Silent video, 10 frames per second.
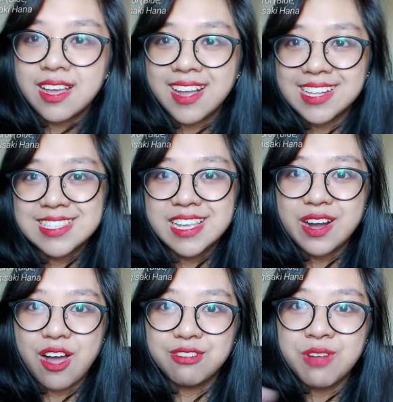cuts
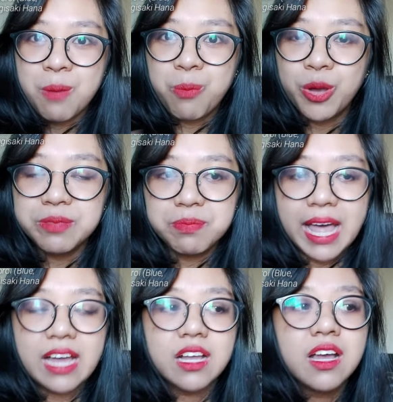it off point
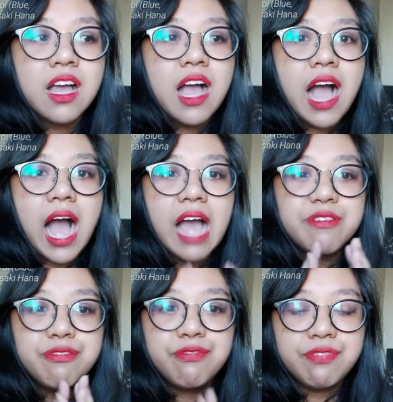blank,
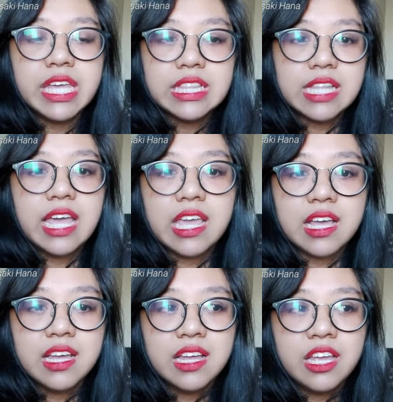I feel
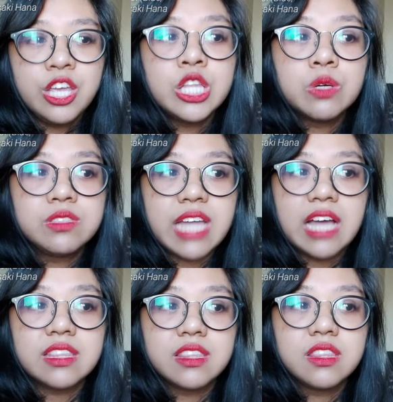like, you know,
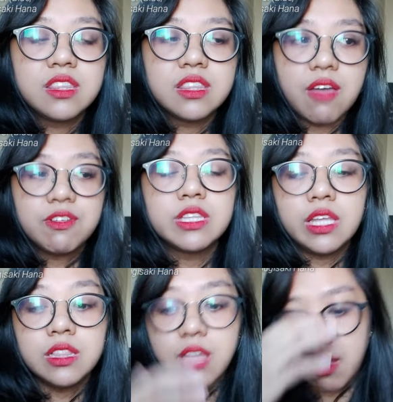that
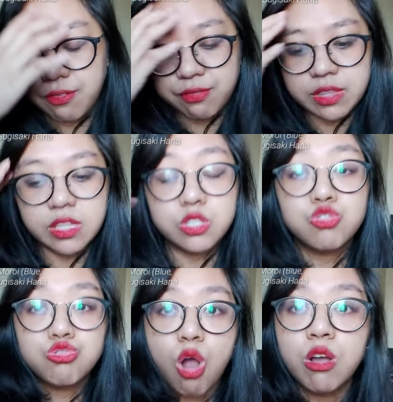definitely left the
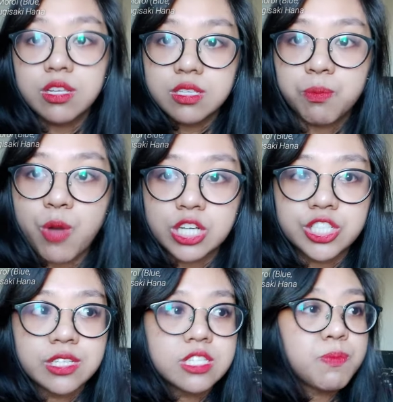strongest
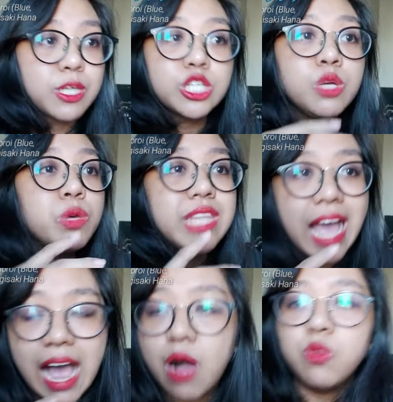impression, especially with
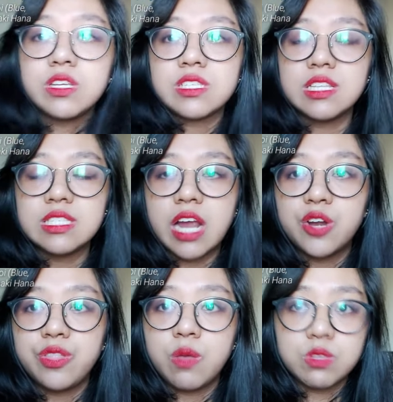how this
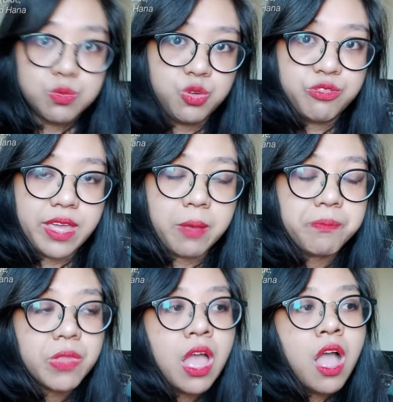entire thing was moving.
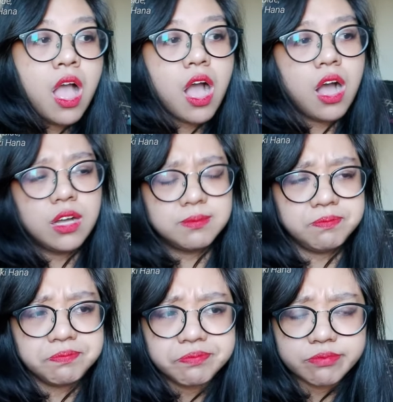
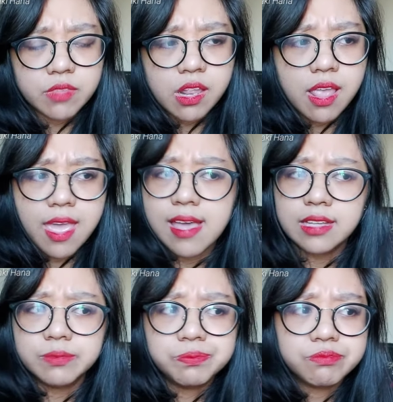
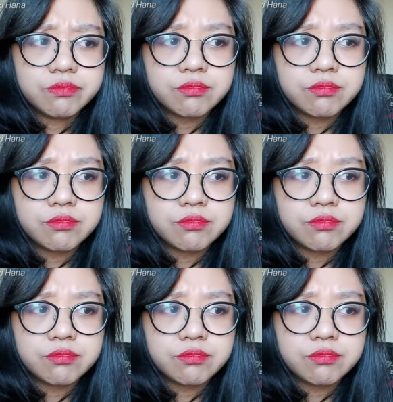And